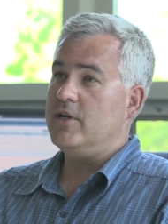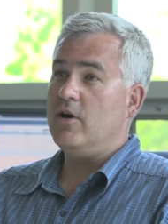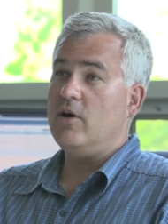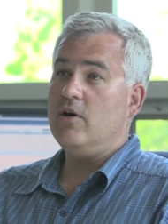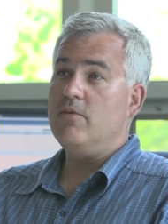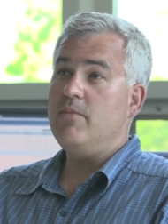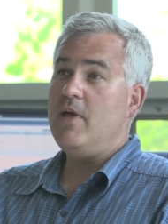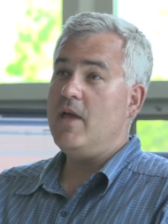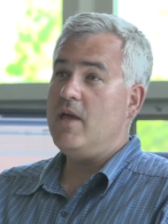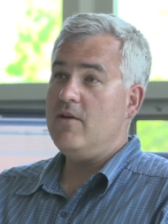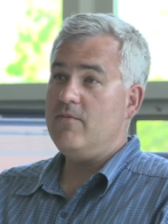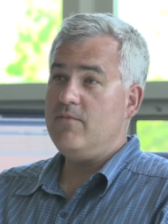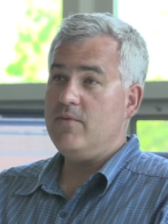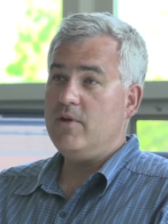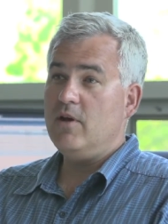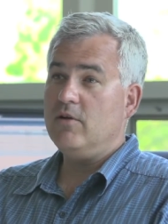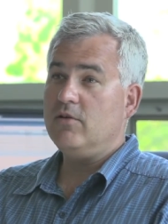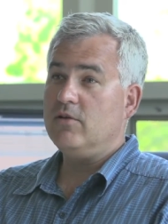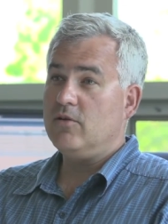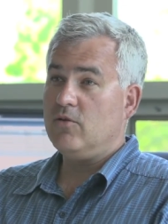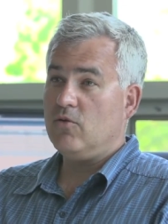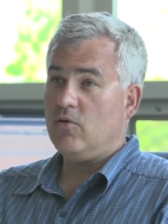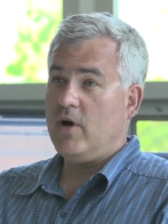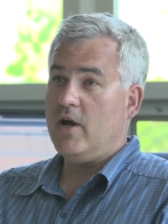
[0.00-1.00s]
Now, it may have
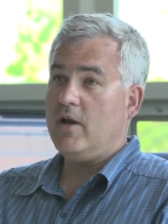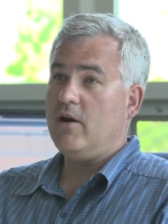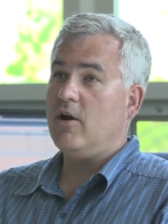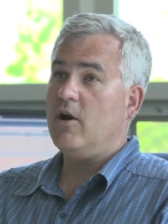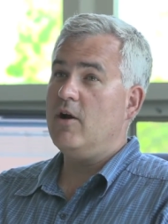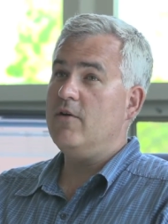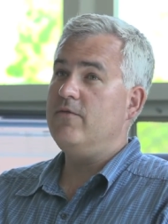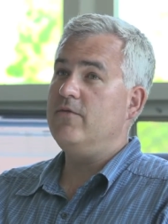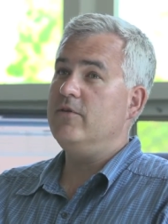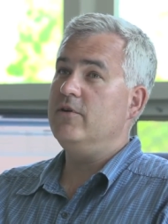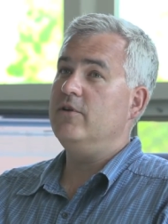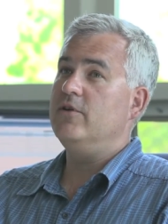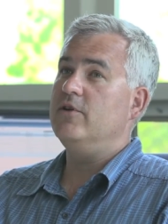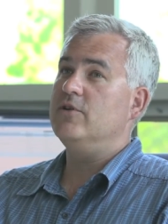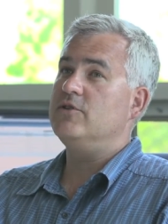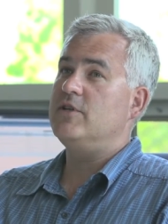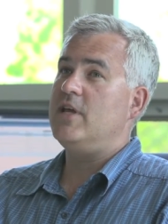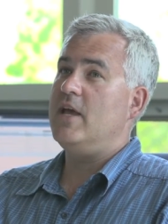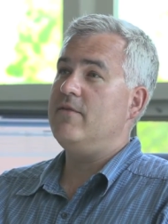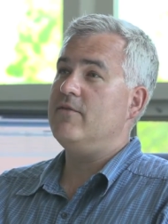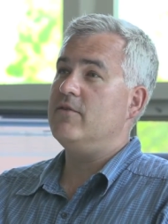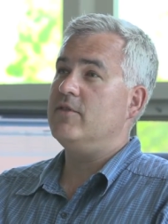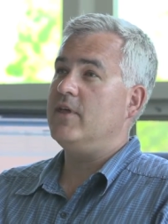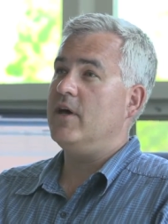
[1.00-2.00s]
been quite hard for you to
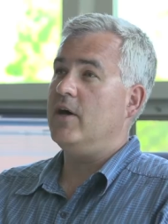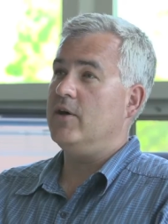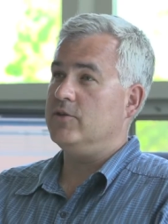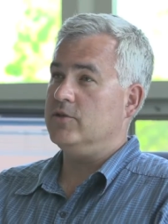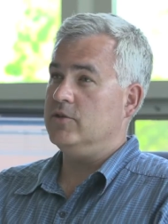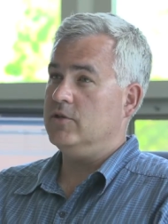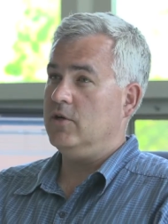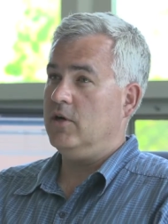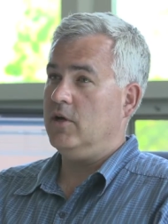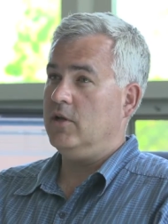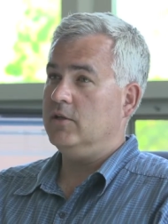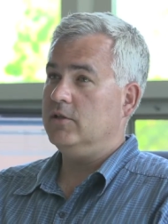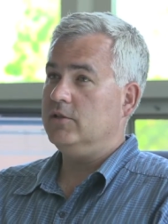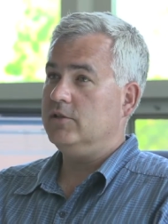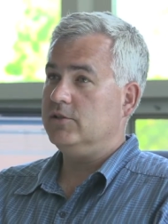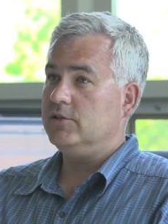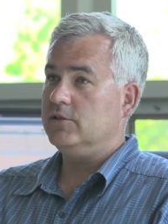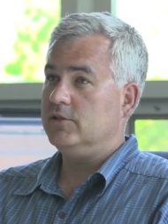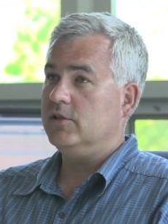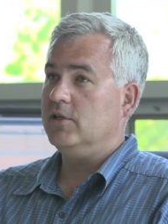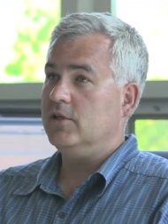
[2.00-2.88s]
save $1,000.